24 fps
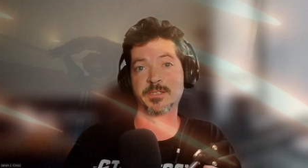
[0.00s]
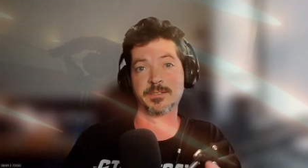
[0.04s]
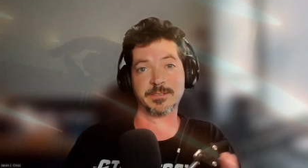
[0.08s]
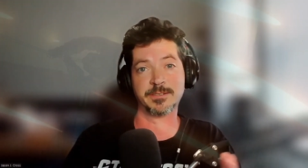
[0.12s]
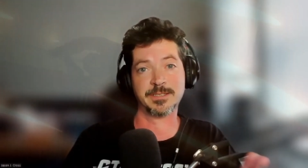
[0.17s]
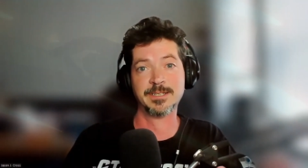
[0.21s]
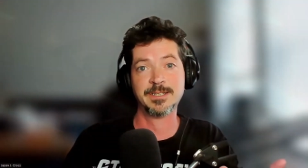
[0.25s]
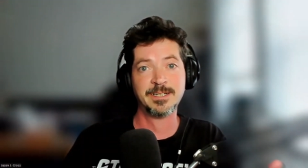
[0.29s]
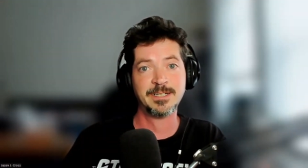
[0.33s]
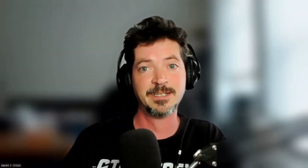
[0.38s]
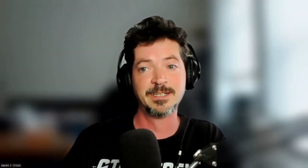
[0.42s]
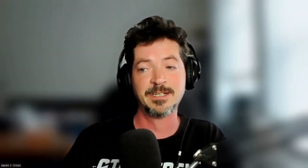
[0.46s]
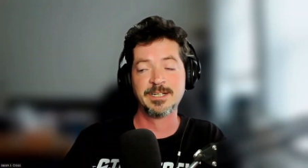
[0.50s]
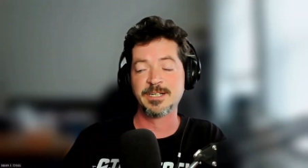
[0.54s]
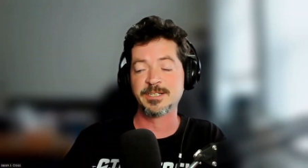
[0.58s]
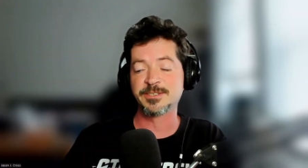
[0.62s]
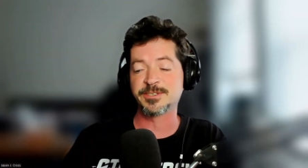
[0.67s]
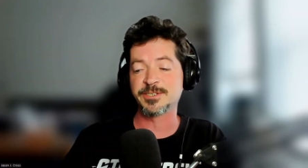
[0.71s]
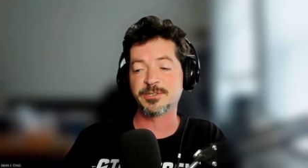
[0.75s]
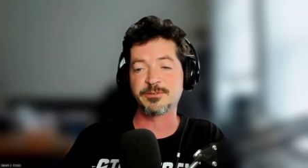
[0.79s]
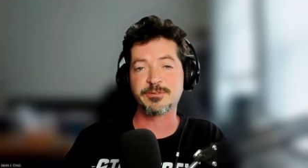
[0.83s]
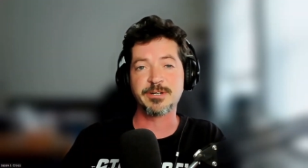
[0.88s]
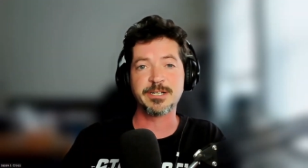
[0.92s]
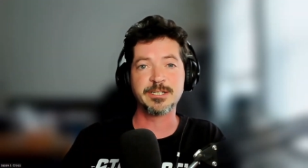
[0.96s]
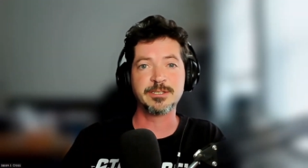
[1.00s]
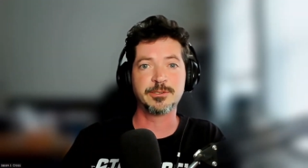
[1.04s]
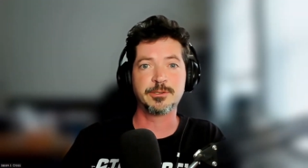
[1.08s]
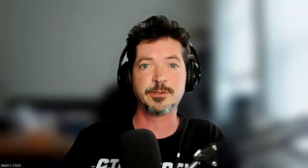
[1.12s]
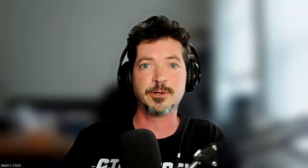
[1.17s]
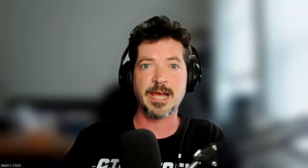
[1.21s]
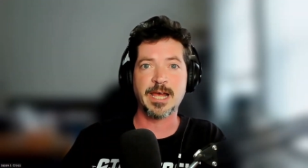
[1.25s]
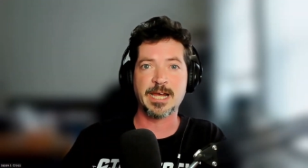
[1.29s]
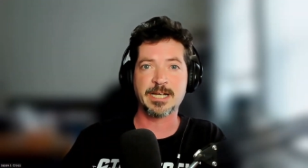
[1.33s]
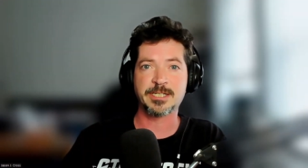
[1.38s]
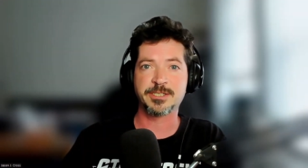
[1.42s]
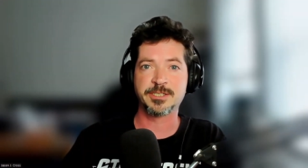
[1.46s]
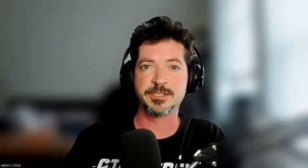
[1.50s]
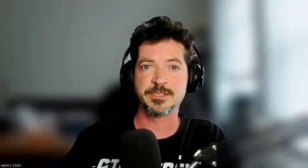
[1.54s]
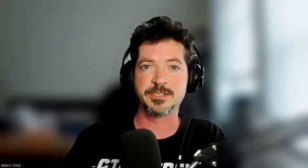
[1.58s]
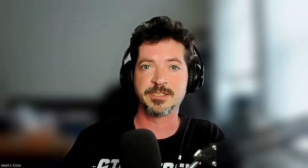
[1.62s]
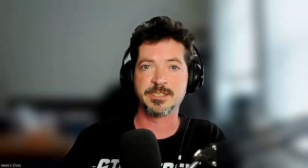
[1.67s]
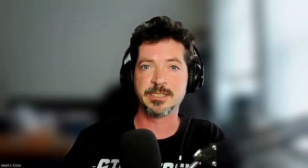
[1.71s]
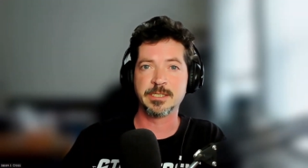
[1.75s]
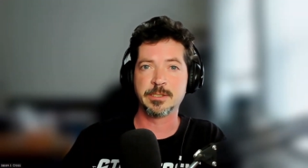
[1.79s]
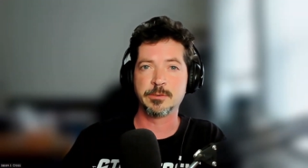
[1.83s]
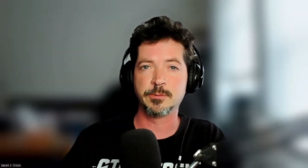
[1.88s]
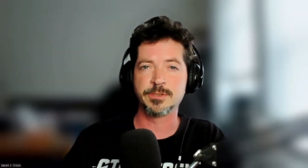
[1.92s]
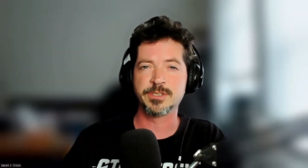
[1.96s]
It's a great little action
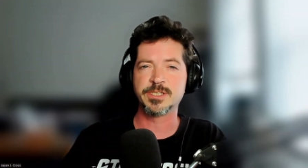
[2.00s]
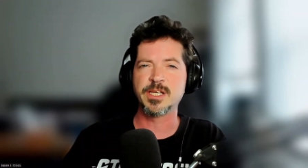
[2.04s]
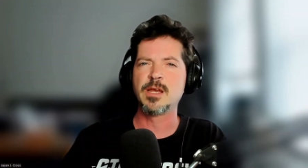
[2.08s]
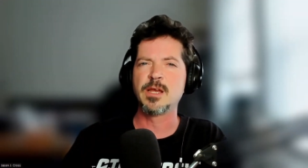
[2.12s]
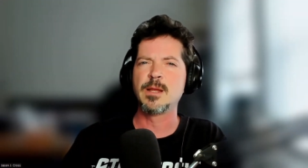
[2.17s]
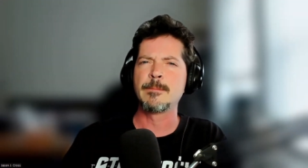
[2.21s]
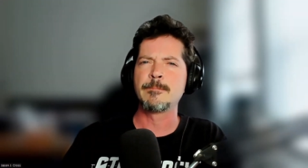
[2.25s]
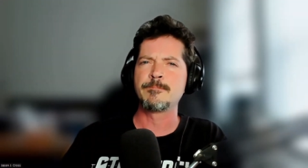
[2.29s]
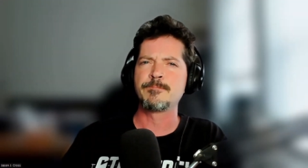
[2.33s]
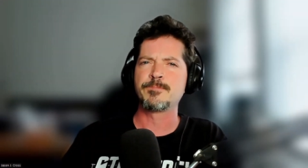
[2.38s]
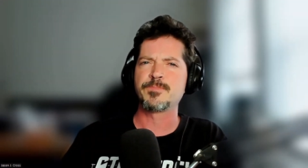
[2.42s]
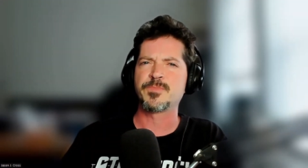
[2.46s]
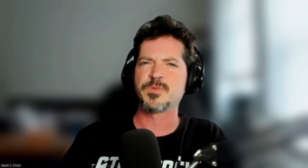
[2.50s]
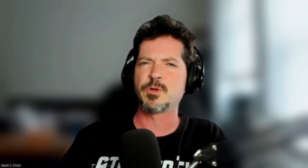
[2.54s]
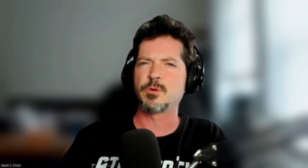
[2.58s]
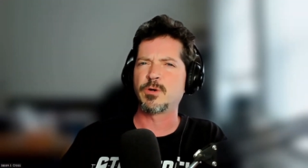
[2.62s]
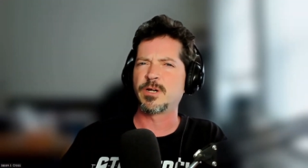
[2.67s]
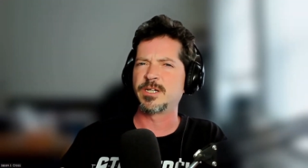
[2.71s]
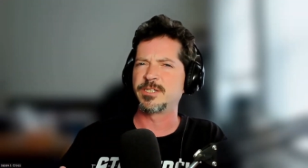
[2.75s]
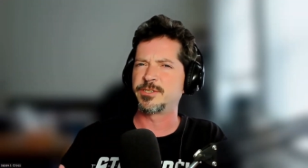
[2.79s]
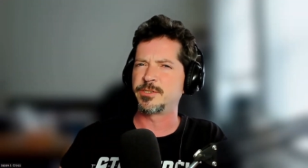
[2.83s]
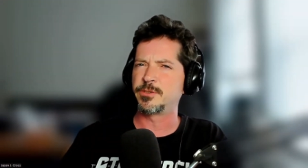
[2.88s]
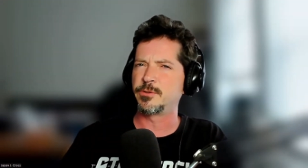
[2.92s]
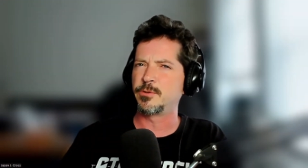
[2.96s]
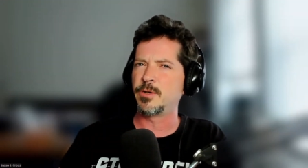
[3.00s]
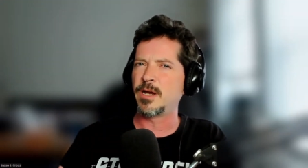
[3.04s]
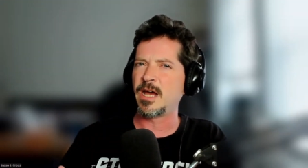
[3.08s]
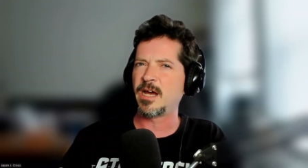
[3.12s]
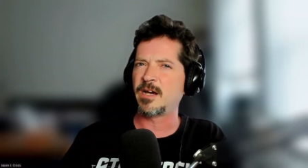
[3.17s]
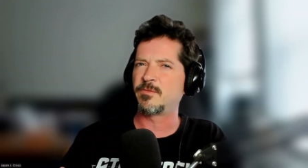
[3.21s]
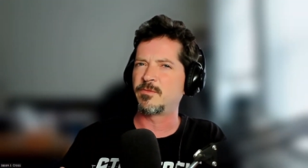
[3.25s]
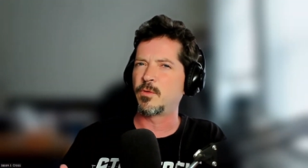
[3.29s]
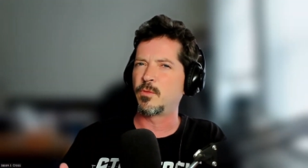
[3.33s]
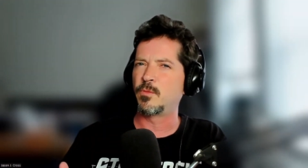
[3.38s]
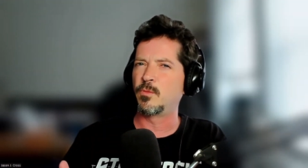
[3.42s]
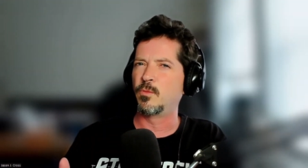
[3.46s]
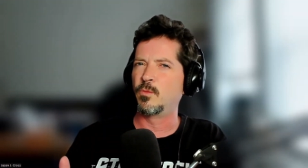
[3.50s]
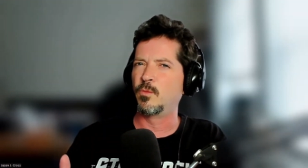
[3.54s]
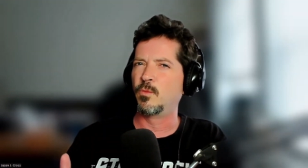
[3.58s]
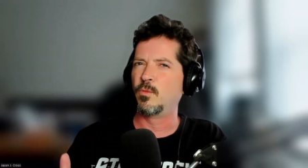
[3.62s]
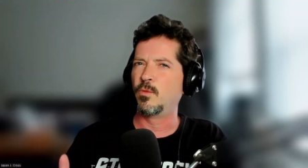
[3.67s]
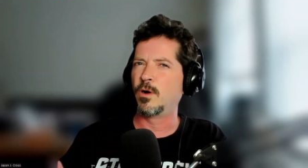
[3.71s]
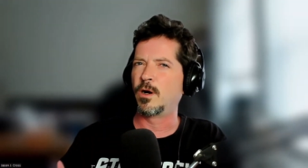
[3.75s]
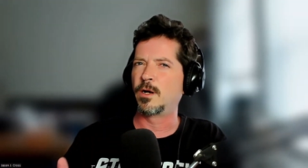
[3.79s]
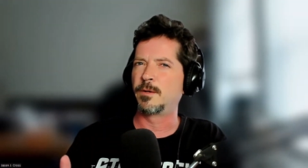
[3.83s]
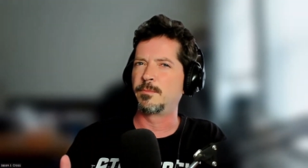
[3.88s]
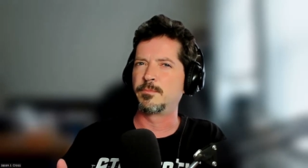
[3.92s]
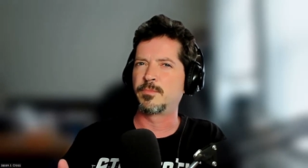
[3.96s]
sequence, though I do have
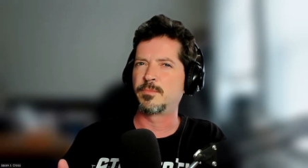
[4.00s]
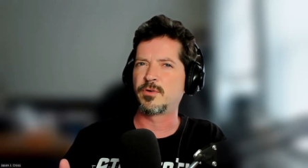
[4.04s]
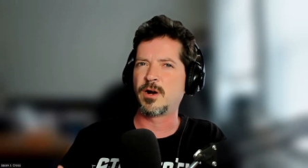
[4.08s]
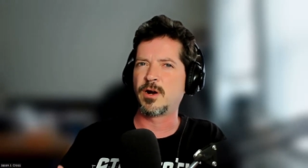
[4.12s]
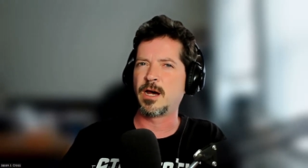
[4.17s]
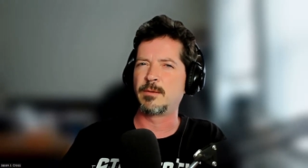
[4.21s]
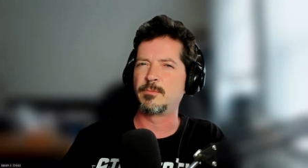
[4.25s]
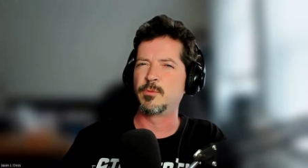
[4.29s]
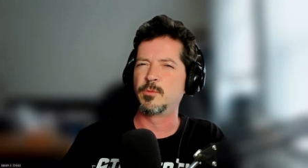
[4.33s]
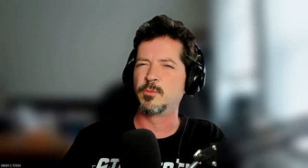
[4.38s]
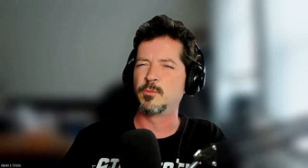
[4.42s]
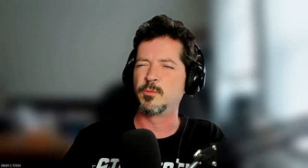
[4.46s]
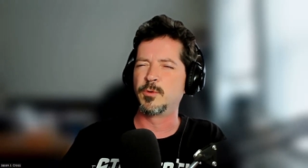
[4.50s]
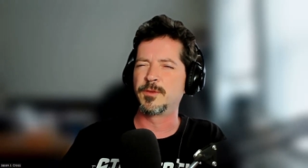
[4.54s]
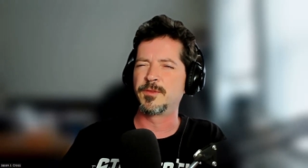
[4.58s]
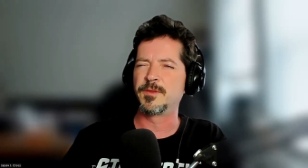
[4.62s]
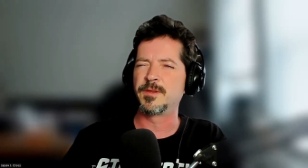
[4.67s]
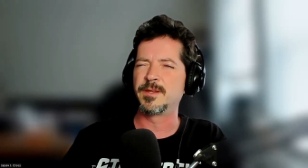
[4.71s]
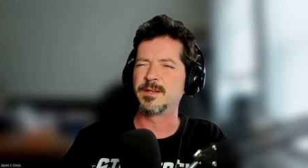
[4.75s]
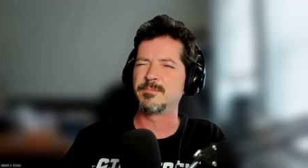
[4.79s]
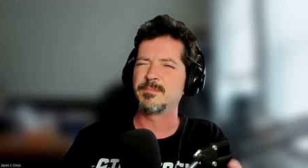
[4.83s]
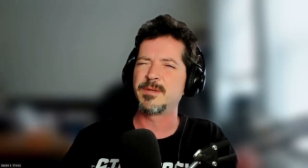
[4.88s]
one problem with it.